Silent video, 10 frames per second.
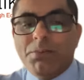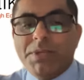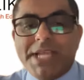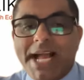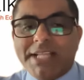
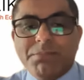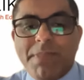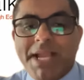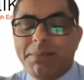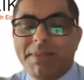which has
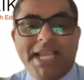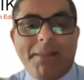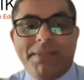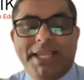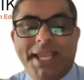many many
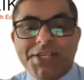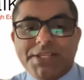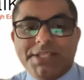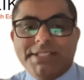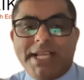
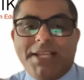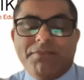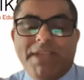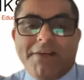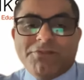applications,
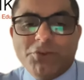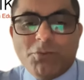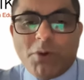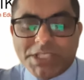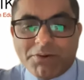and we have to
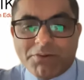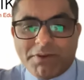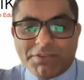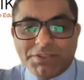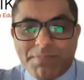watch out
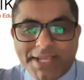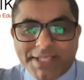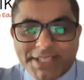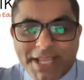for the space.